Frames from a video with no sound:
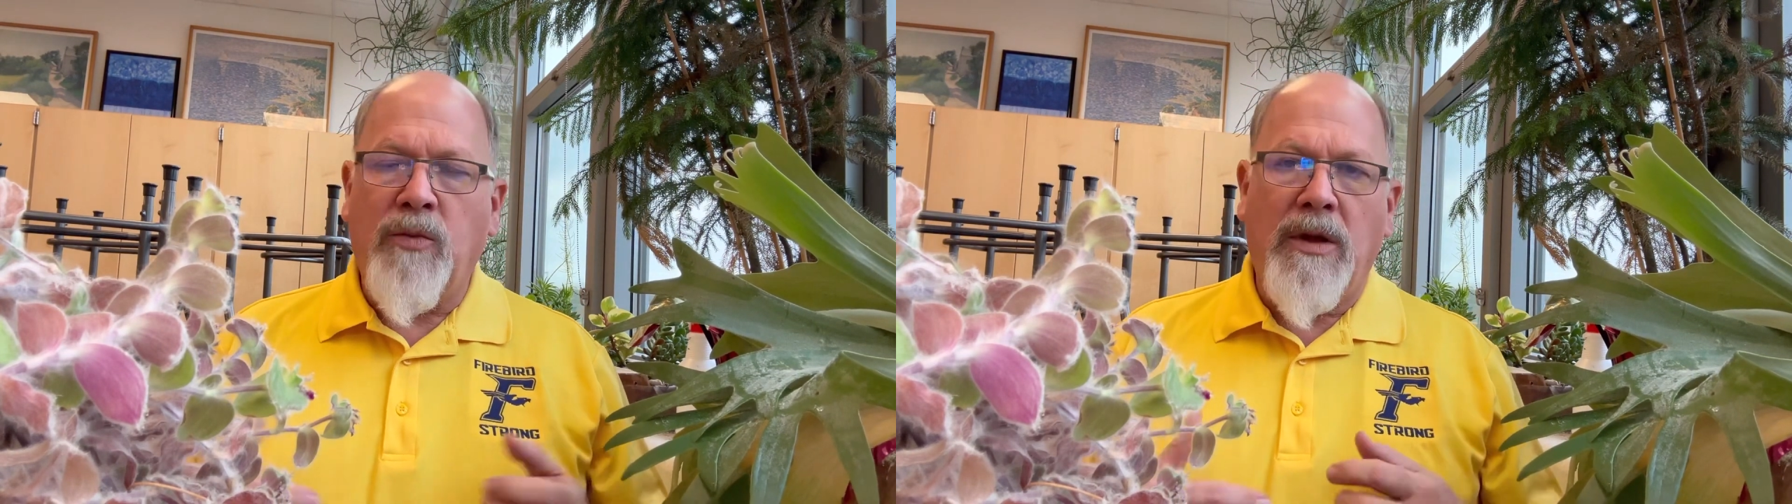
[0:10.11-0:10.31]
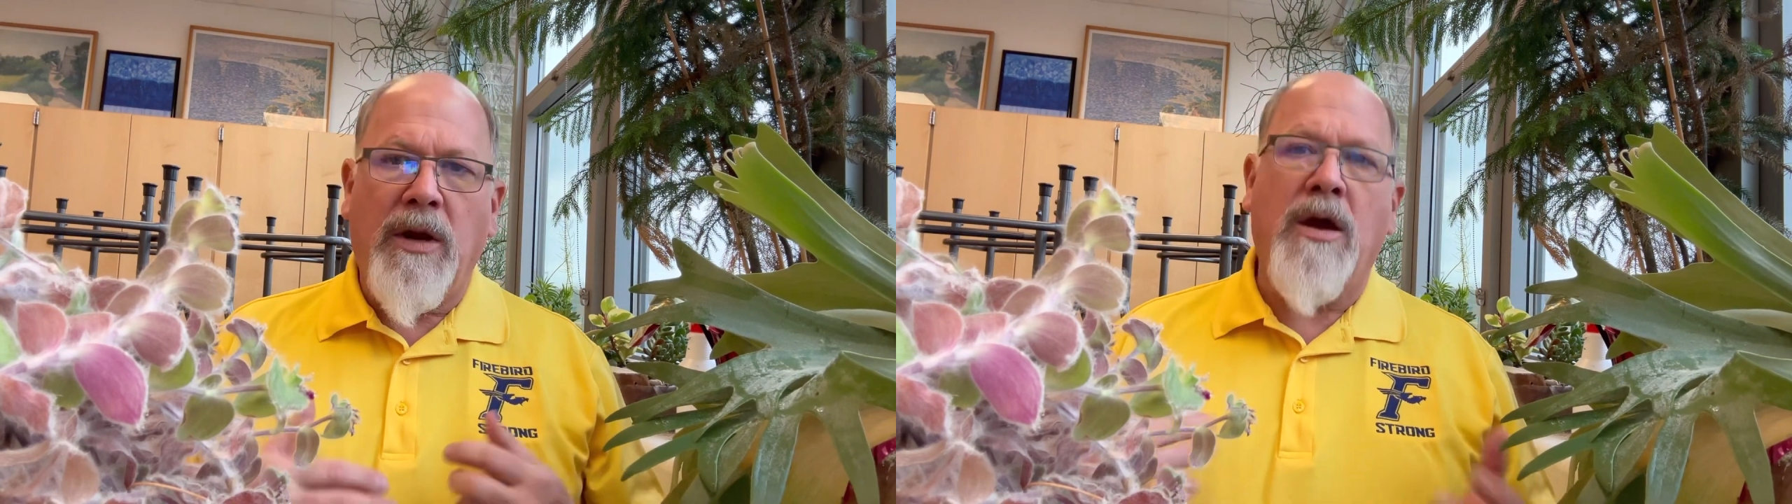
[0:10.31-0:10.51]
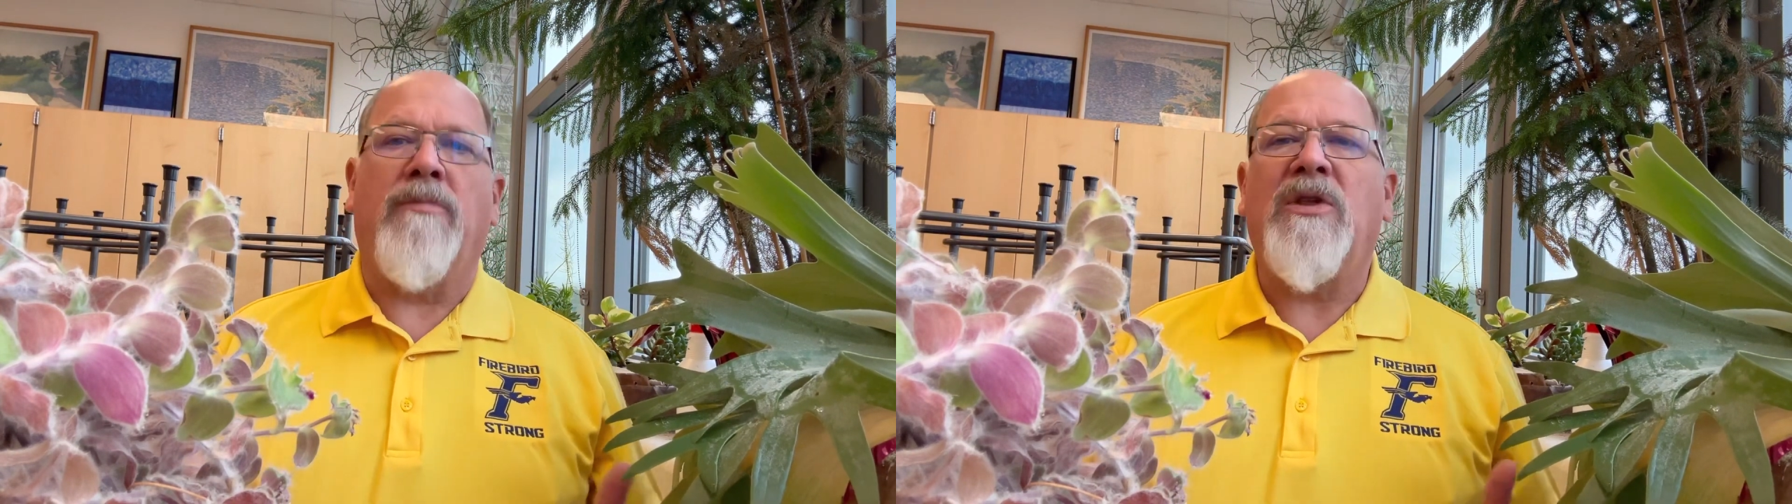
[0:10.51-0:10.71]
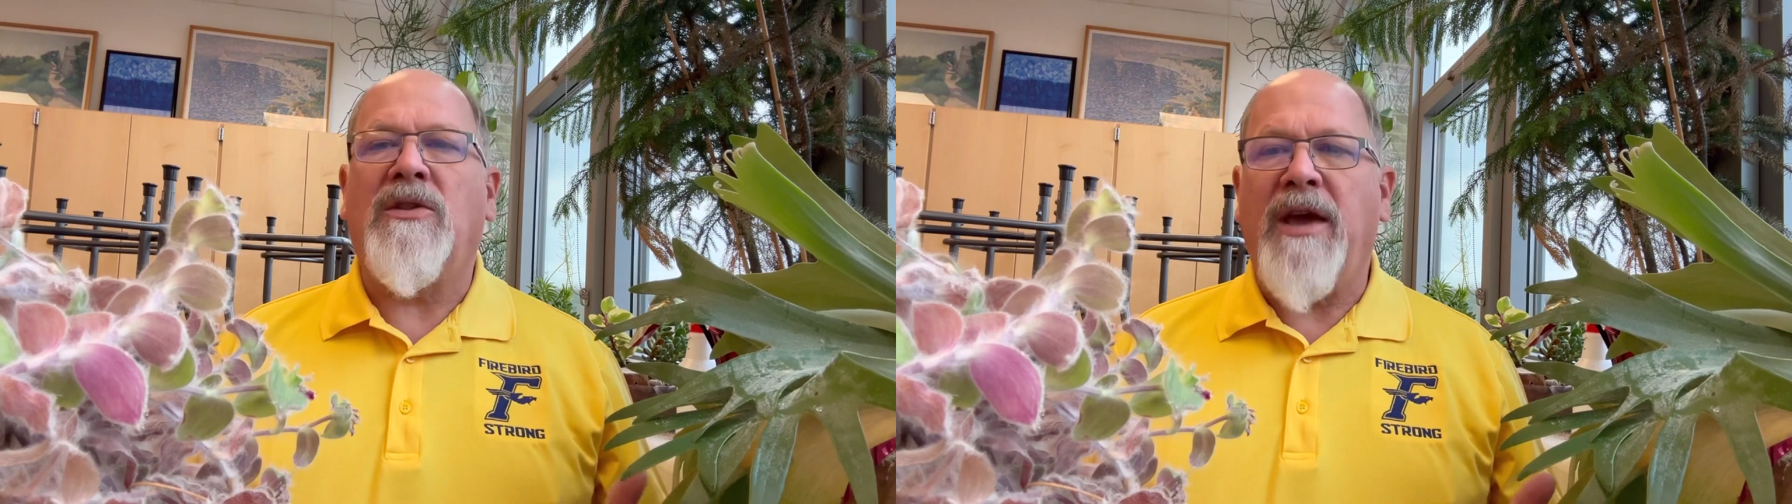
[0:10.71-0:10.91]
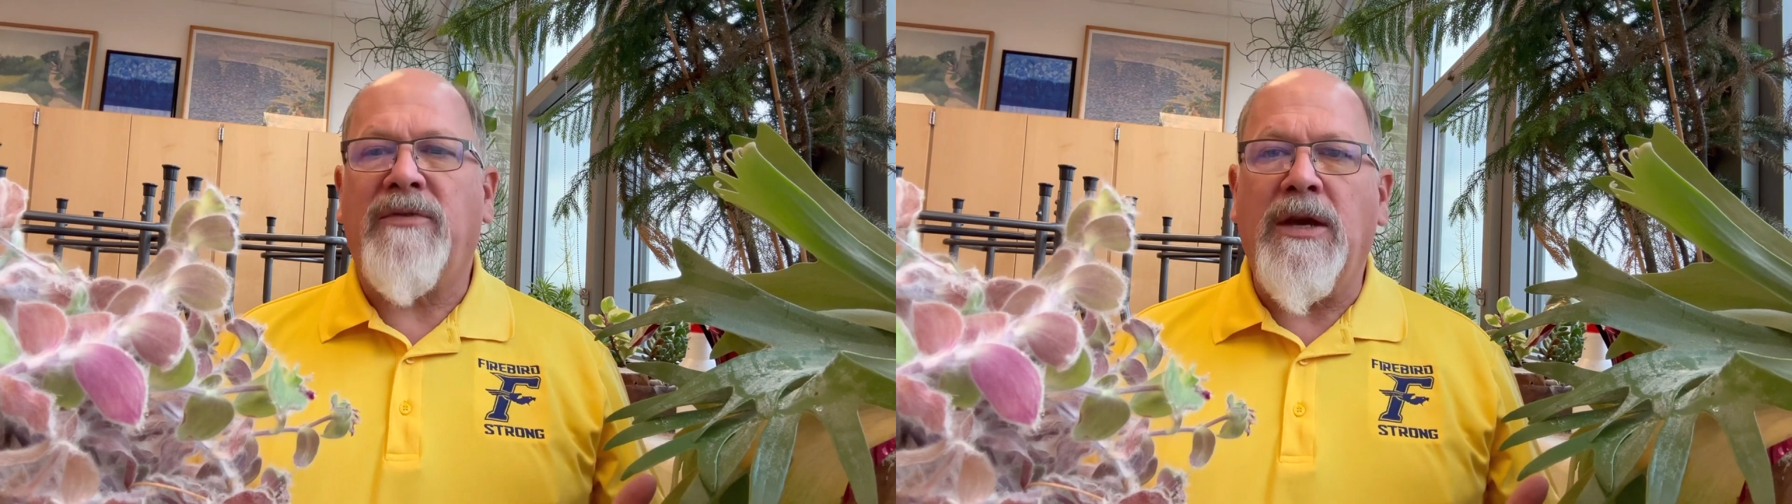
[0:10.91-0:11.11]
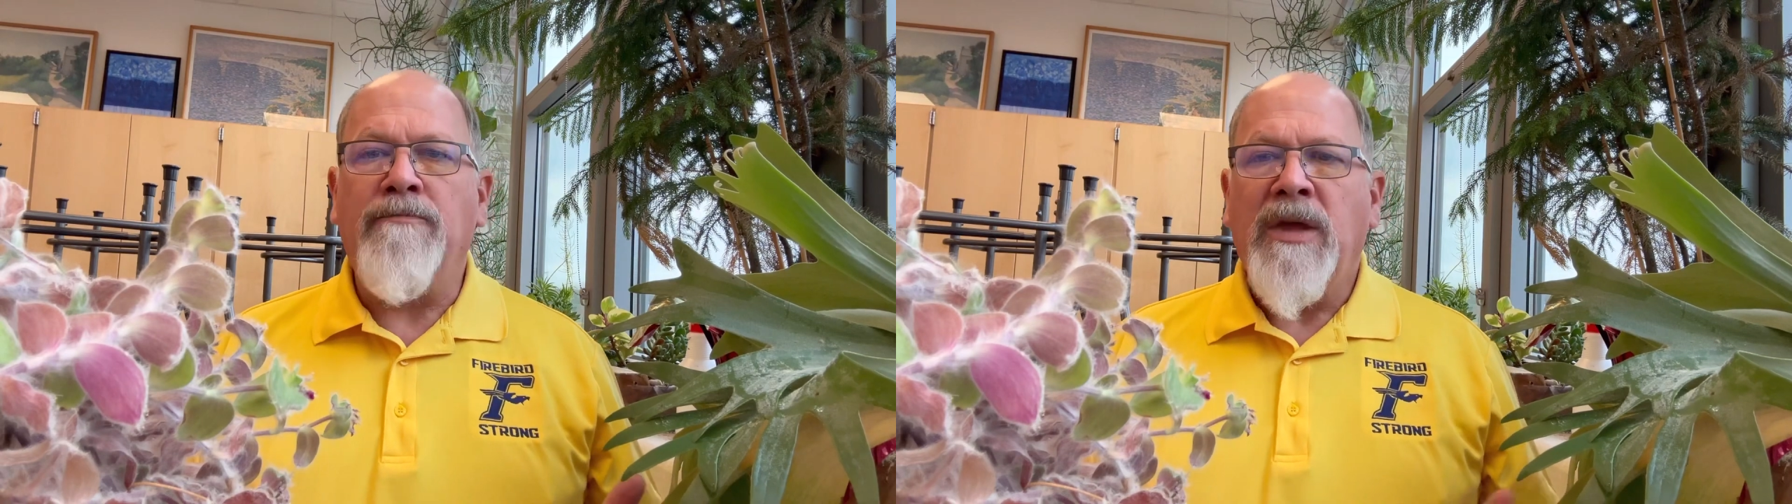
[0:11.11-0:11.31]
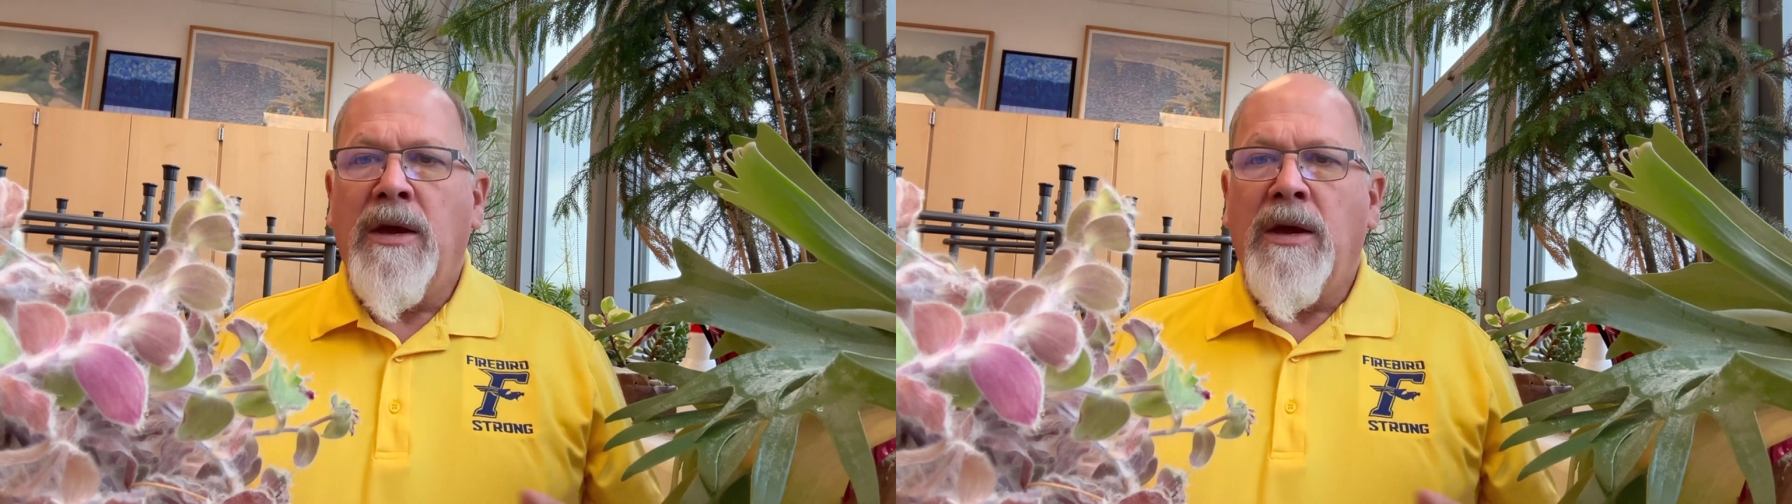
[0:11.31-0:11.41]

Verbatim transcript: when it comes to safety.